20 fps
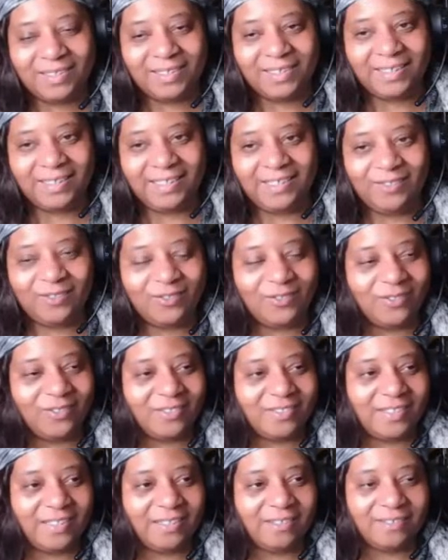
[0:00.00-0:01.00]
Eastern
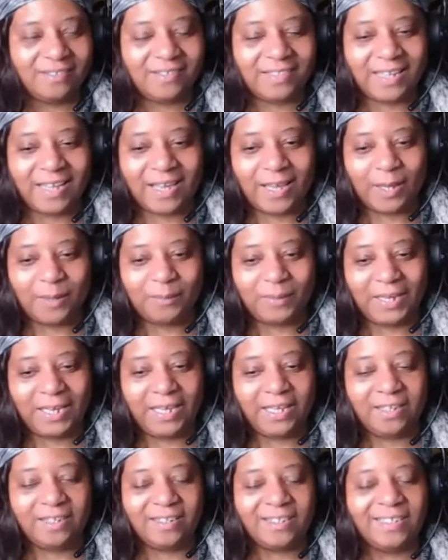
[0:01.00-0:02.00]
Standard Time.
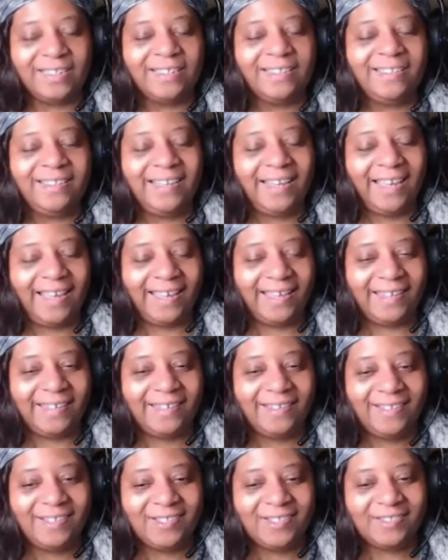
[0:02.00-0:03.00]
And
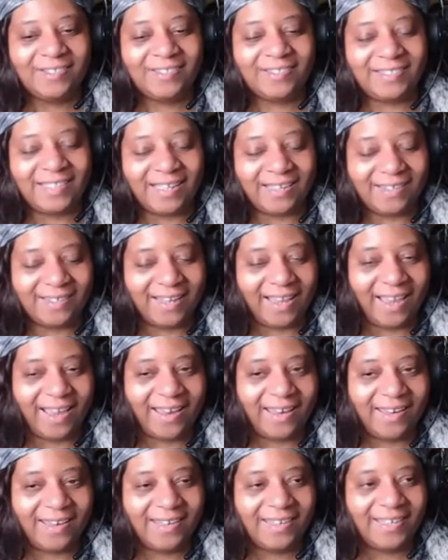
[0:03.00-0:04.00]
again,
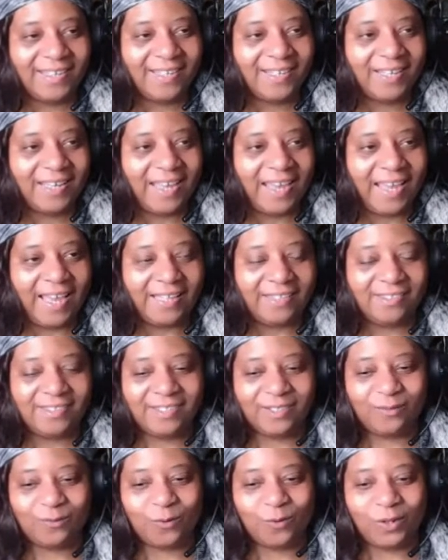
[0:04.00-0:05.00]
Sunday at
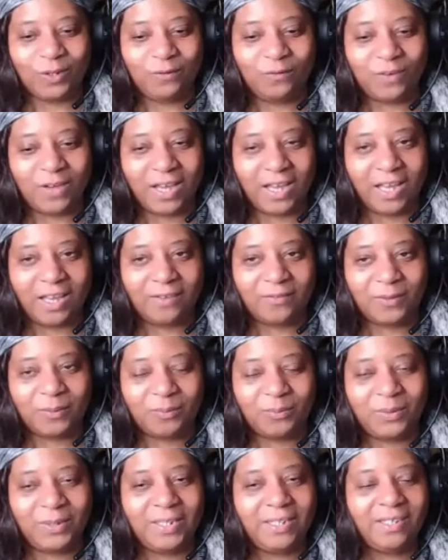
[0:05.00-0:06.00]
6:45
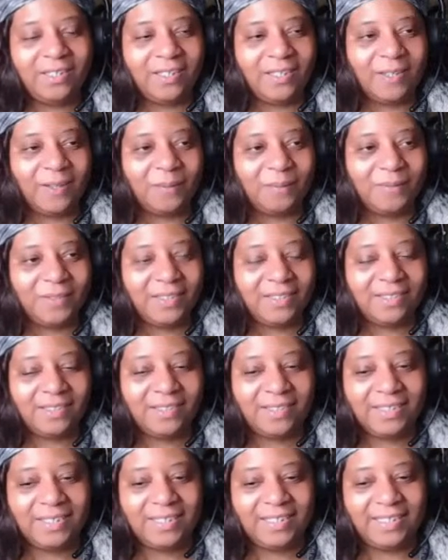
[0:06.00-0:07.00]
p.m.
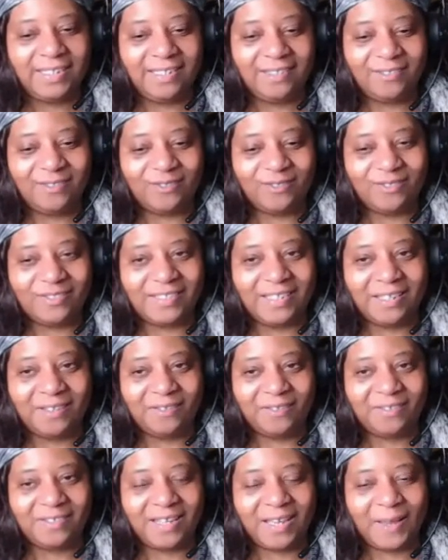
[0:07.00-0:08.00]
Eastern
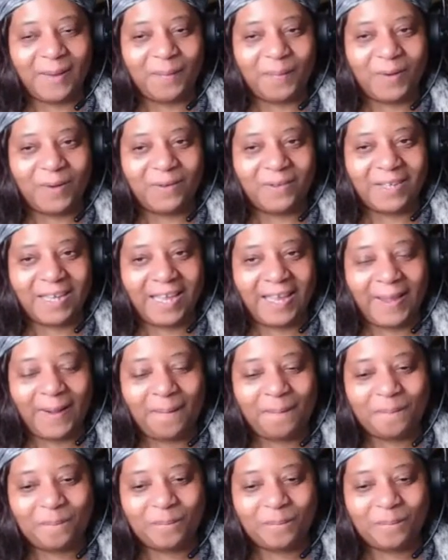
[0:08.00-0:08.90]
Standard Time. Okay.